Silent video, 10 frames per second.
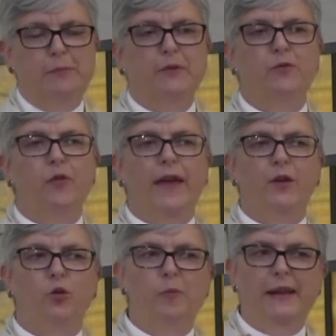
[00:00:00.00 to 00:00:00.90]
before they
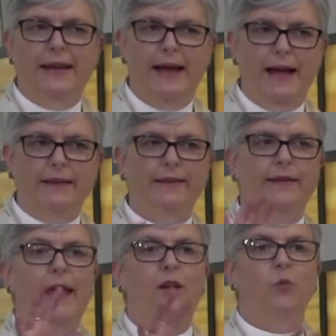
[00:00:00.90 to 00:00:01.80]
had all been cut
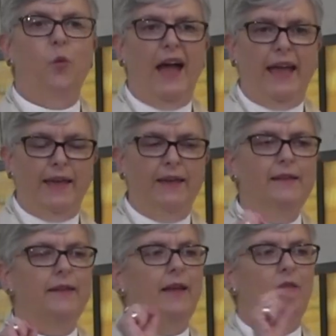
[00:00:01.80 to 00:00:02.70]
and
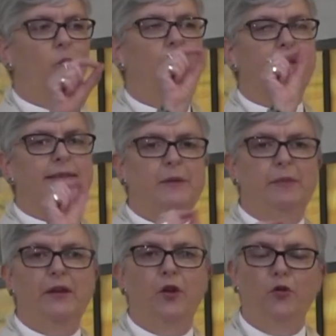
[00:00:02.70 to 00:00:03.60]
weighed, and the weights had
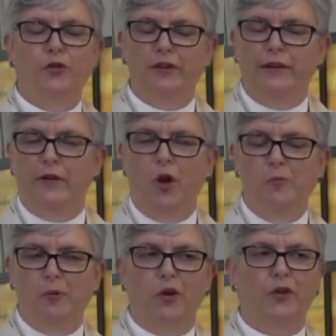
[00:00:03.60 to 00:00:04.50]
been noted in a
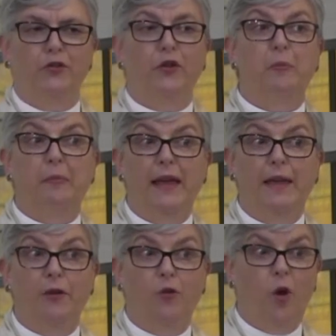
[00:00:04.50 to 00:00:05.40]
notebook to
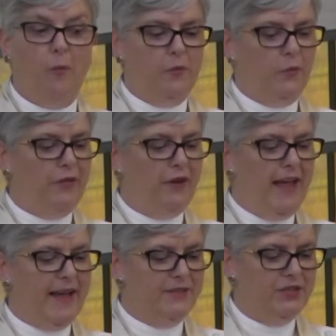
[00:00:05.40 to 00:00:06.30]
compare the crop with
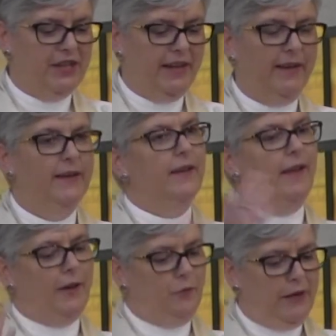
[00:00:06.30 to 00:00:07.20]
last year
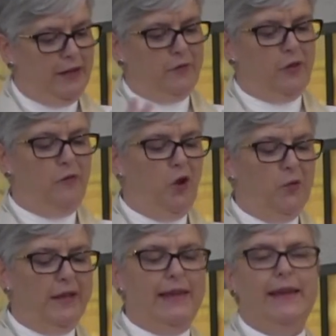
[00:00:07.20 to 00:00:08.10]
and ready for the
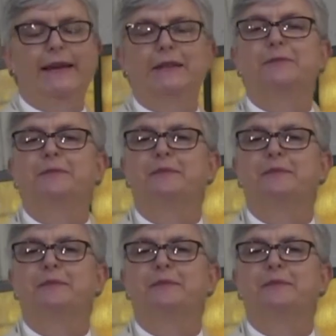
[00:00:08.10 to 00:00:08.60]
following year.